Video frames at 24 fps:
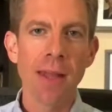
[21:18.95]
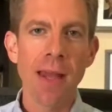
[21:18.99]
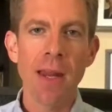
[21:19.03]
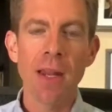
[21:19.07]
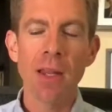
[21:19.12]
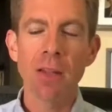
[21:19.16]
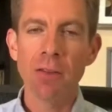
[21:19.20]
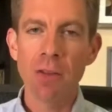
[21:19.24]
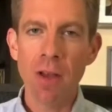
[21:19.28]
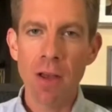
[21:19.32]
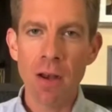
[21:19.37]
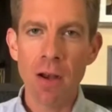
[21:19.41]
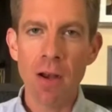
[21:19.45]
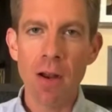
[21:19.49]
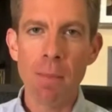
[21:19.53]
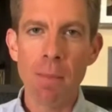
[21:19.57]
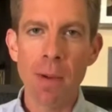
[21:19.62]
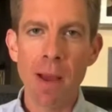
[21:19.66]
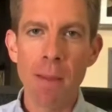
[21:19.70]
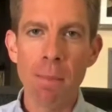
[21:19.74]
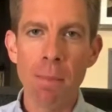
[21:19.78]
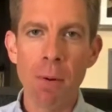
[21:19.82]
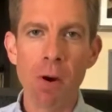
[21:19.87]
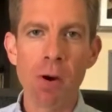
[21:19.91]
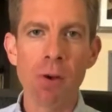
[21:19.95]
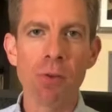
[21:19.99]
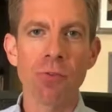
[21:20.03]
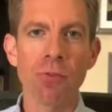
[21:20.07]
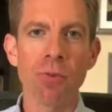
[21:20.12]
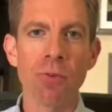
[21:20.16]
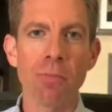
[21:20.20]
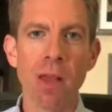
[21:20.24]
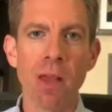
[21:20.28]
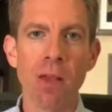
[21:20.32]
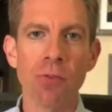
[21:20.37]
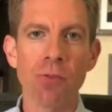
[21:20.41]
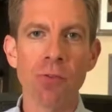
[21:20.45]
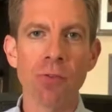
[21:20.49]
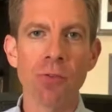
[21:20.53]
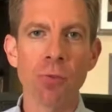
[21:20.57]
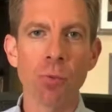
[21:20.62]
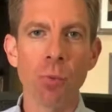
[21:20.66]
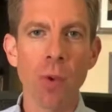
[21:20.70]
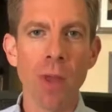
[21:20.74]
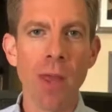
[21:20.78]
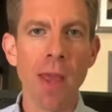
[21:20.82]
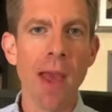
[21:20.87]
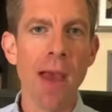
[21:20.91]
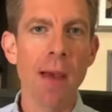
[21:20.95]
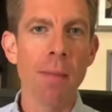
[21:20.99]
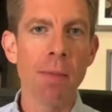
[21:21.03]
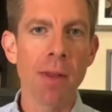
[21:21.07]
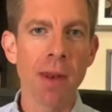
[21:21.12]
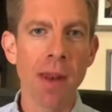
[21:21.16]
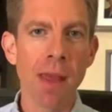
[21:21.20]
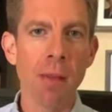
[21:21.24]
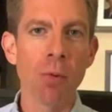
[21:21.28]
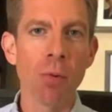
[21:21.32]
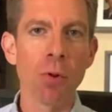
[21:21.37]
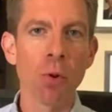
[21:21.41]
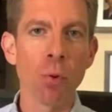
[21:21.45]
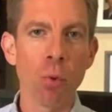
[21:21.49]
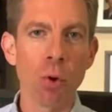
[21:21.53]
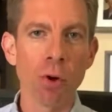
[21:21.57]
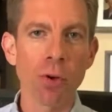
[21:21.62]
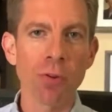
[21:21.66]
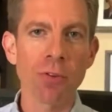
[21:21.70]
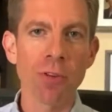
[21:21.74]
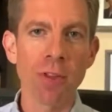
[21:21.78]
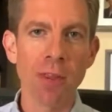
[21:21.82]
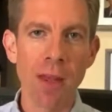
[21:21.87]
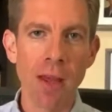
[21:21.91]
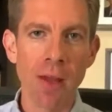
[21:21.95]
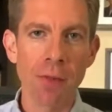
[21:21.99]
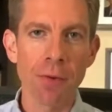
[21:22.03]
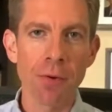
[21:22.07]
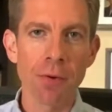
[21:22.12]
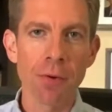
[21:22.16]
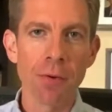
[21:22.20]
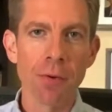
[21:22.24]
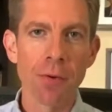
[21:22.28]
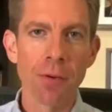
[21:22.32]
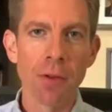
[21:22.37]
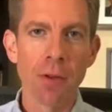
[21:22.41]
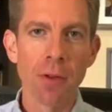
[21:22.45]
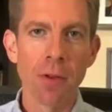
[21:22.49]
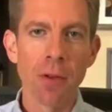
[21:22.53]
getting done on a bipartisan basis, we have been able to work together